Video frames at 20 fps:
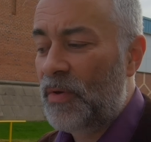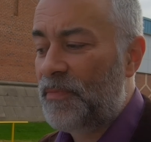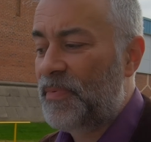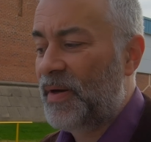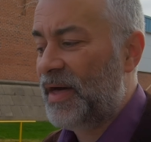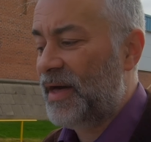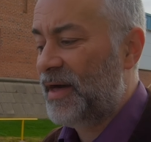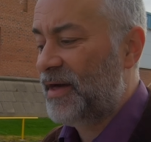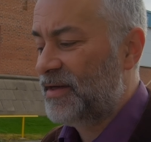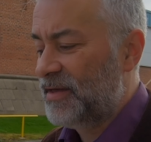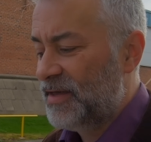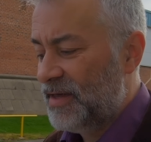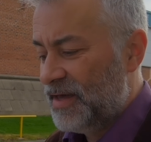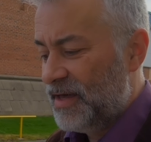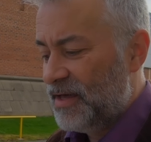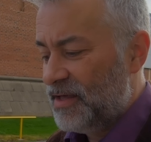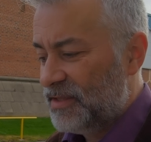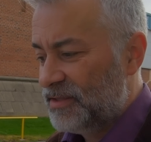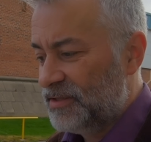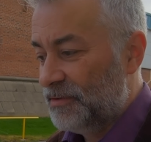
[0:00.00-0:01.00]
repair,
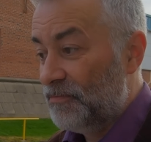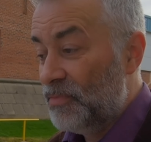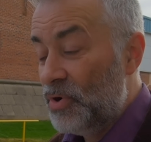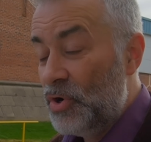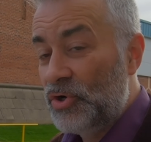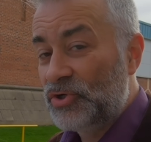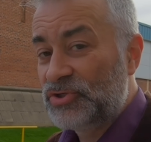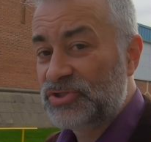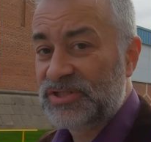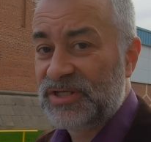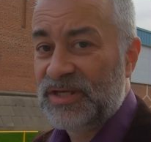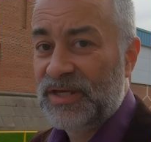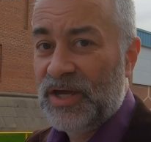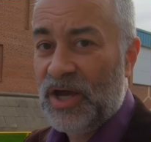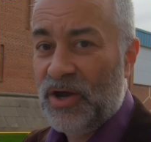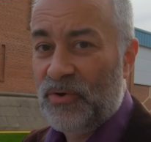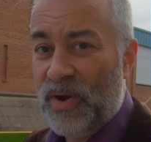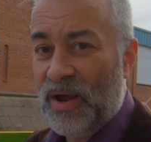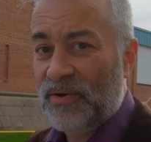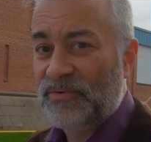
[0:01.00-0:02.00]
the moat
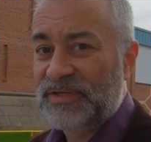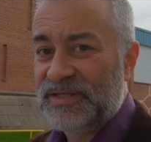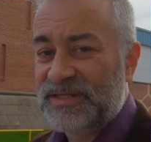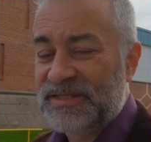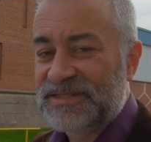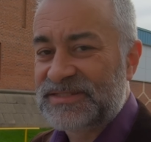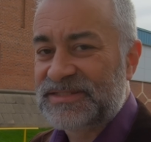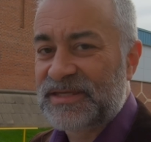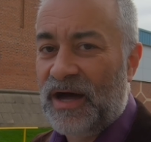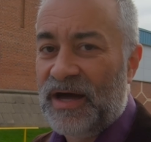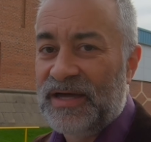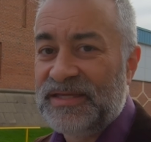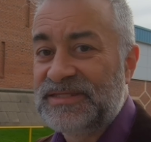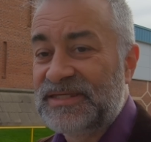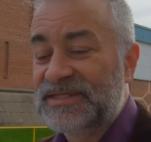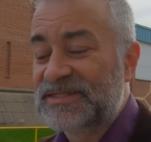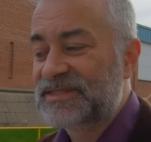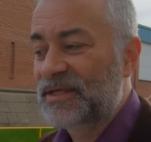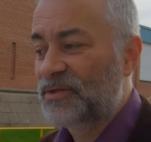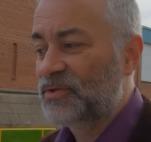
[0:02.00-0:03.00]
around it had started
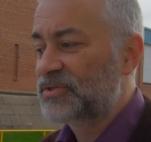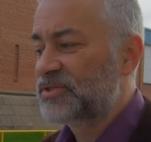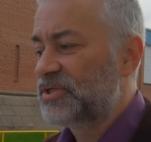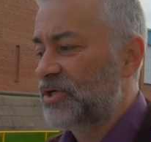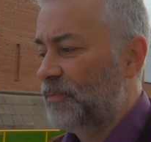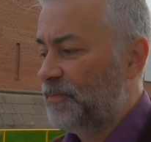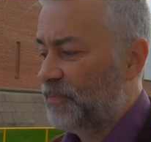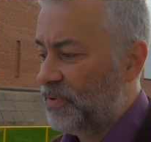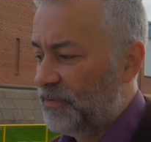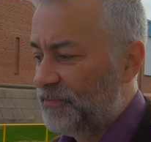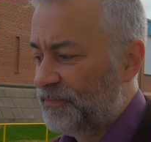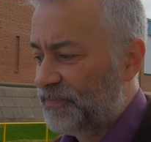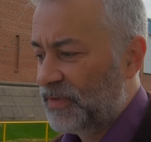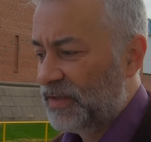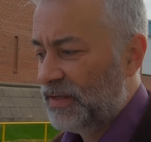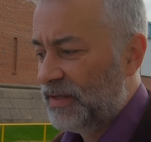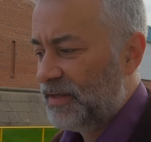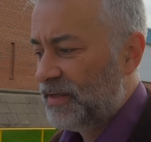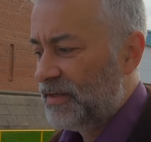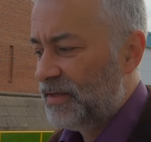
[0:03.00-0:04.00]
to silt up,
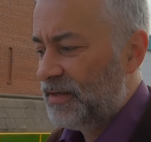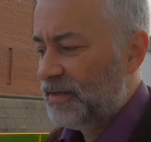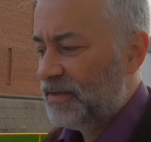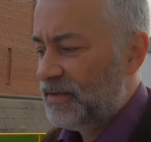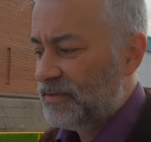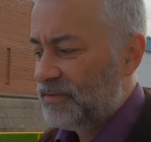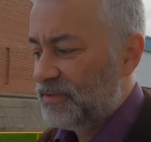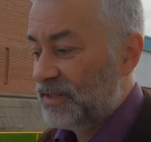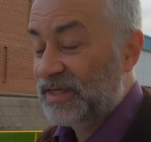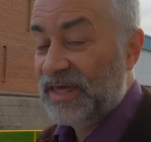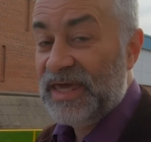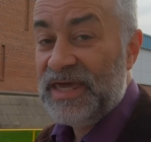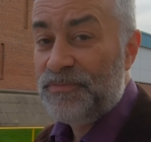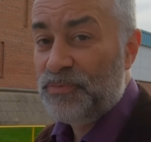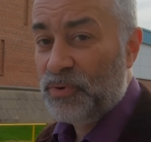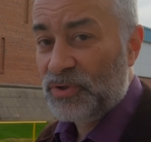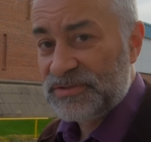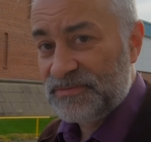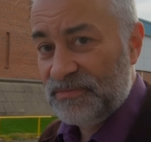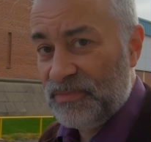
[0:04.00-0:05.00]
the
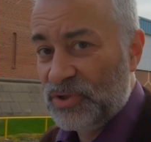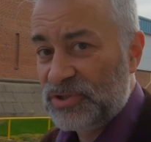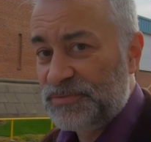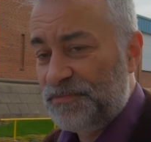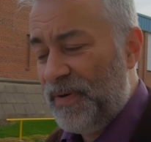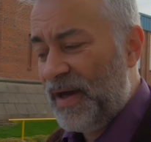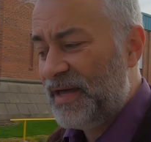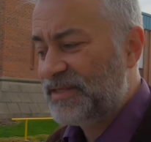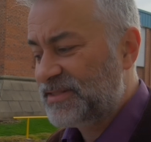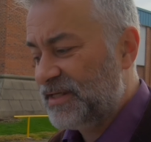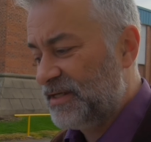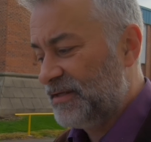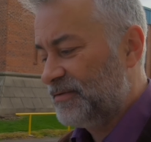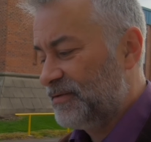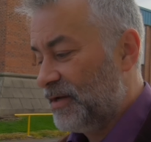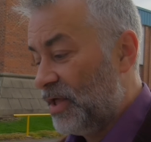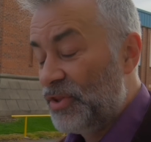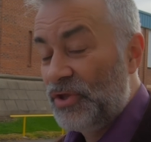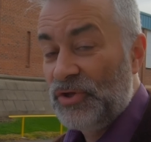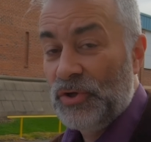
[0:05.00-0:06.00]
keep wasn't much better,
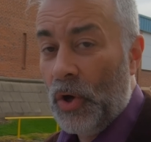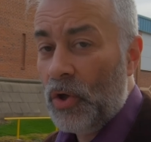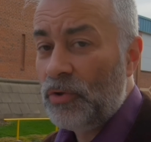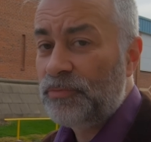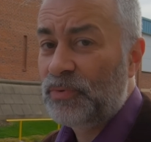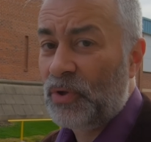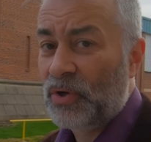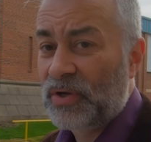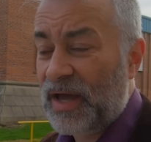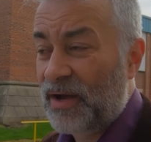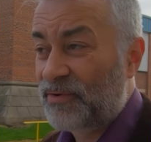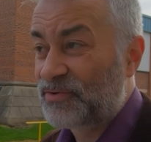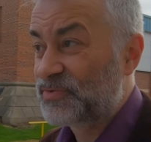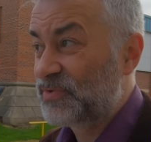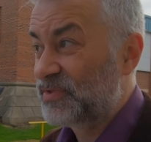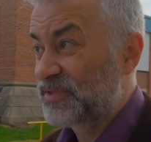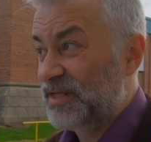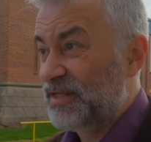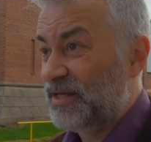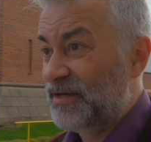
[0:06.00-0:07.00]
and the North
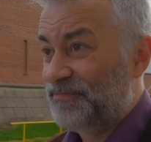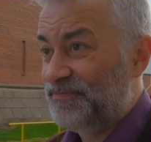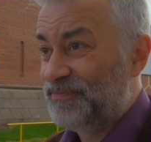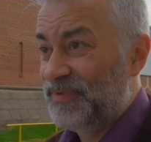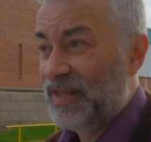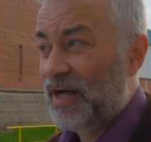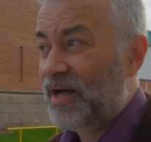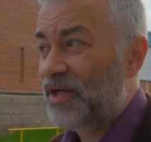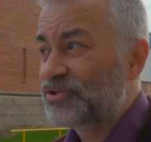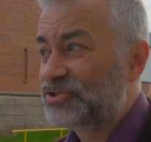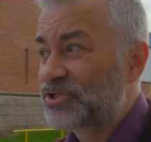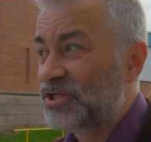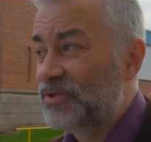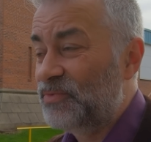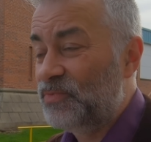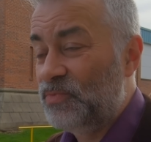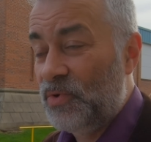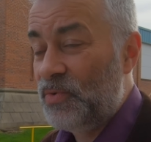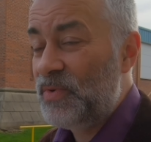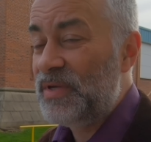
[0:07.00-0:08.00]
Blockhouse was in a largely
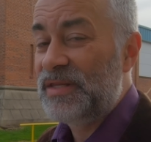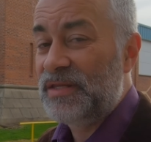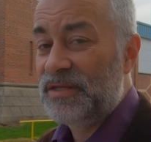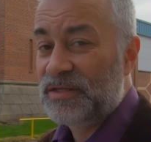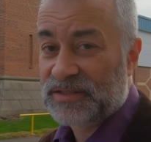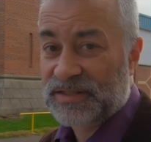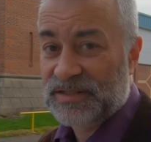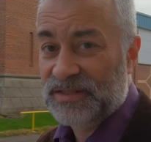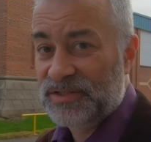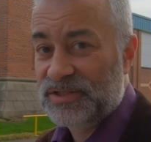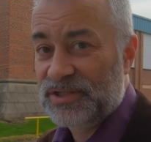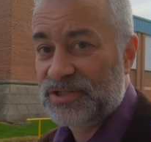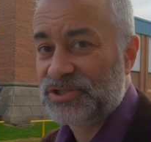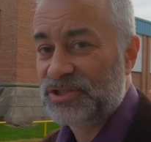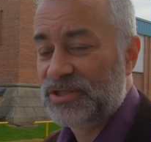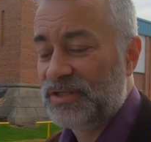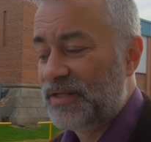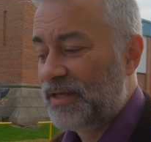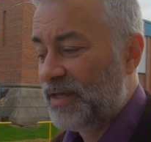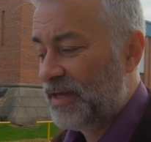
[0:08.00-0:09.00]
ruined
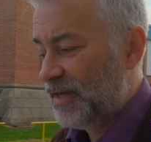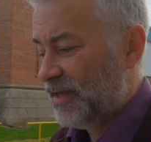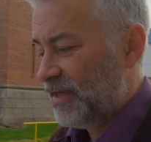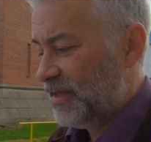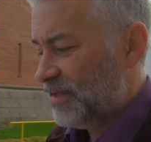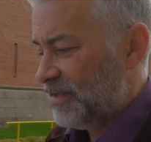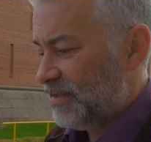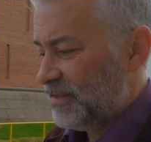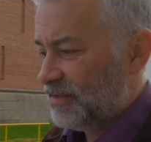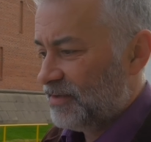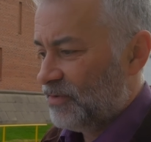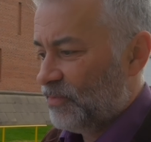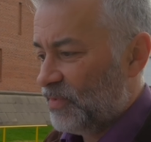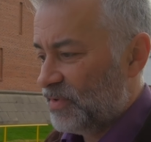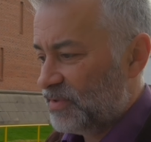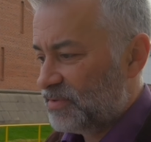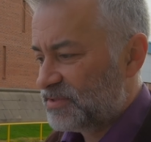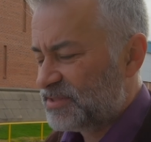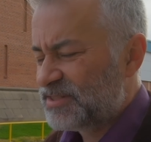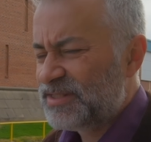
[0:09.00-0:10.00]
condition.
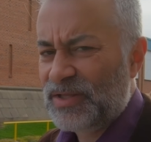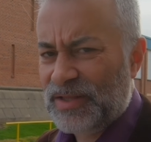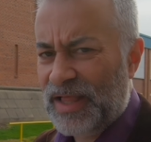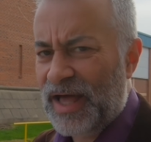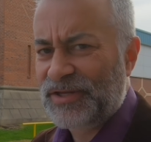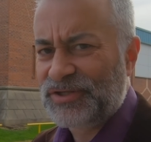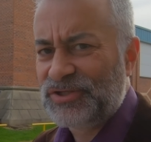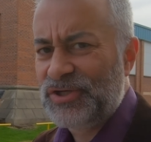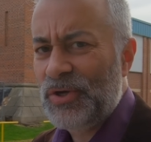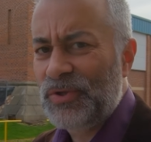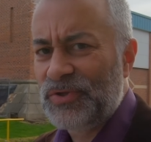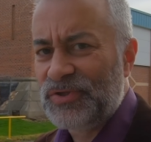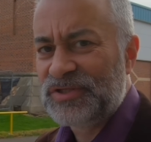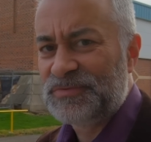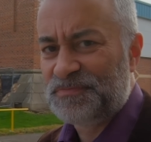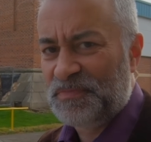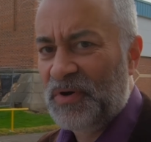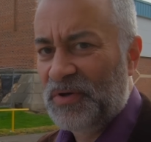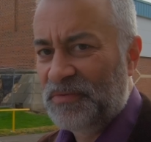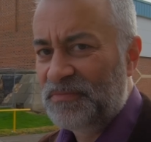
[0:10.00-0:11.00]
We still had
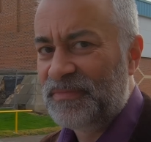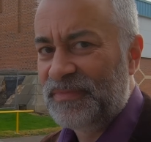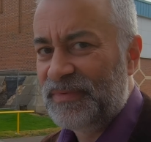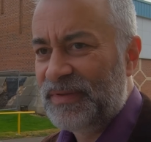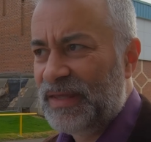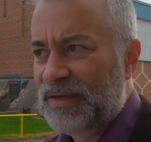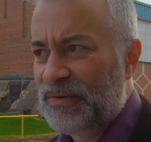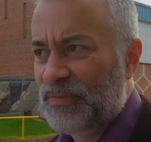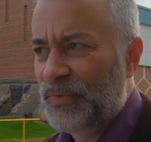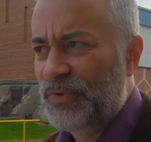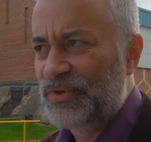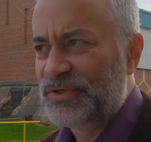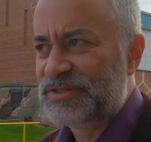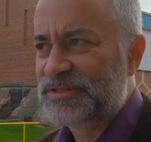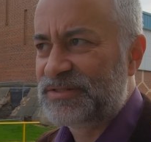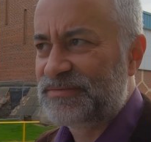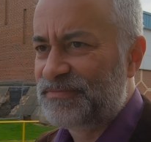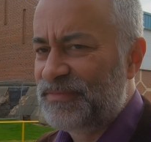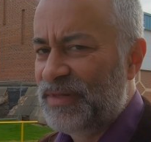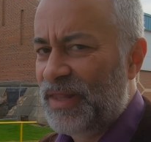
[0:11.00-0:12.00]
guns, but it
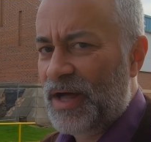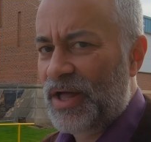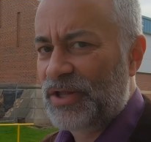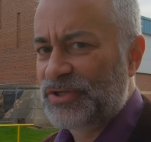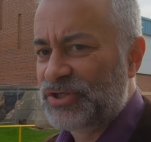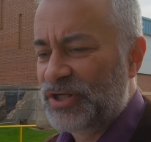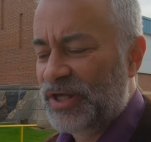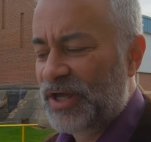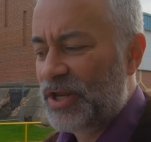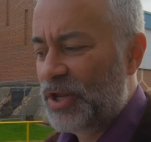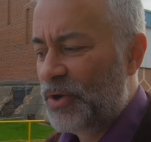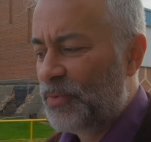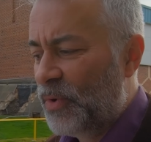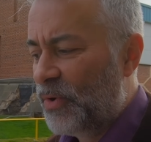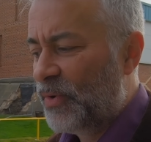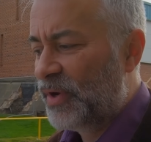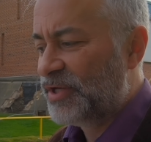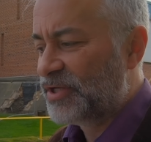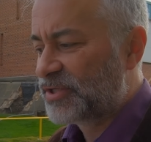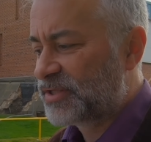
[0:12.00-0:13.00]
was largely in a
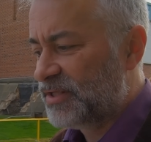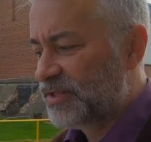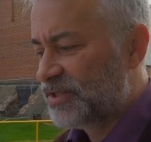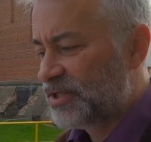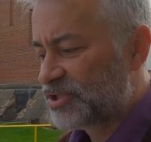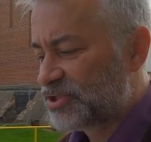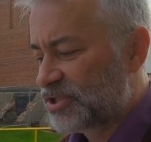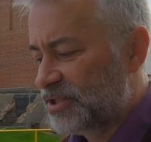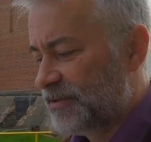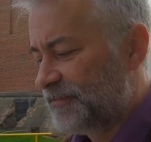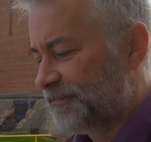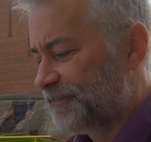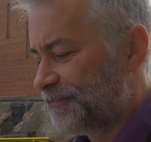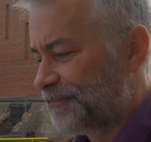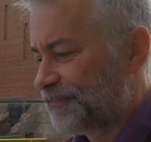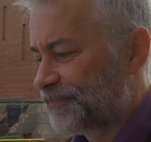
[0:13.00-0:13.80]
ruined condition.